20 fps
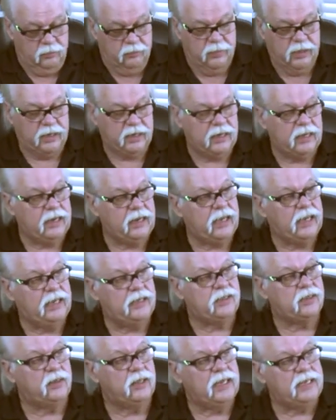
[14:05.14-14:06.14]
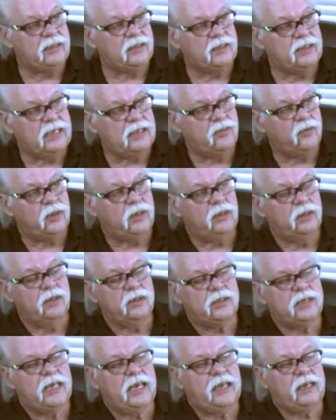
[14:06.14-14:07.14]
But in any case, so that's what it
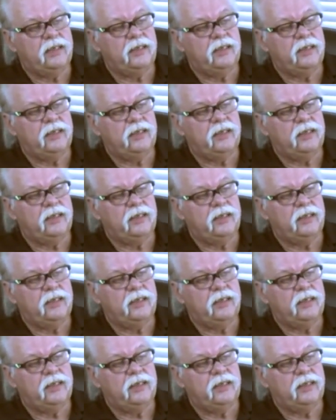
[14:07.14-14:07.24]
looks like.